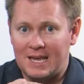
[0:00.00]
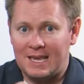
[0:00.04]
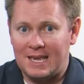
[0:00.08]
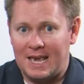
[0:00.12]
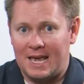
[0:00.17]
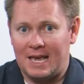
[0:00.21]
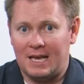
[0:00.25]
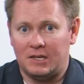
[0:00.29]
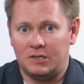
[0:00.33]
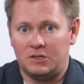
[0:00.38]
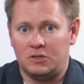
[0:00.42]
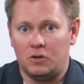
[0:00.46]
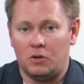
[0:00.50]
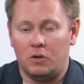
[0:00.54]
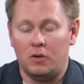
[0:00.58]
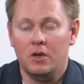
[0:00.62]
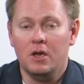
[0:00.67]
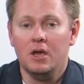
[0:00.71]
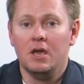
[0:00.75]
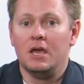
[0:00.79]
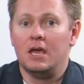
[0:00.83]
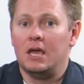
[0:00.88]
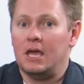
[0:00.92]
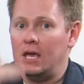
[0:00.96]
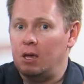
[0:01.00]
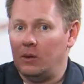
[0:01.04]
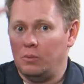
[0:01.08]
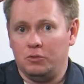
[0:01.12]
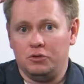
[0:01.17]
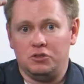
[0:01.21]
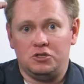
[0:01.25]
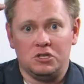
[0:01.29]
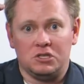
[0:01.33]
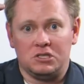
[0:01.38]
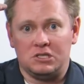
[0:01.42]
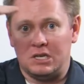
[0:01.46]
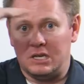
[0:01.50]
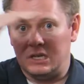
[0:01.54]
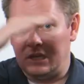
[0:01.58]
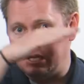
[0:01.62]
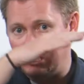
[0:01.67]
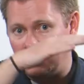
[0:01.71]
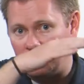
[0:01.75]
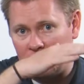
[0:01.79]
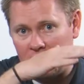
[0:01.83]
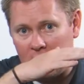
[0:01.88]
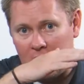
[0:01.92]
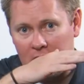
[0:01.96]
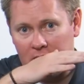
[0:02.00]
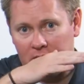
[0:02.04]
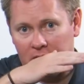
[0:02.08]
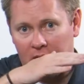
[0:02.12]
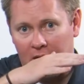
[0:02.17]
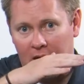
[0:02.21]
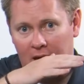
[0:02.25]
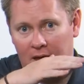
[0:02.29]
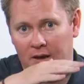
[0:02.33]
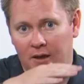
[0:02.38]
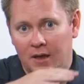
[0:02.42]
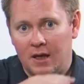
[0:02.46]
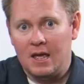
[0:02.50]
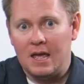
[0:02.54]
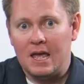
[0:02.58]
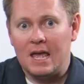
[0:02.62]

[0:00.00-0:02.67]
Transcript: cancel, it will just initiate that.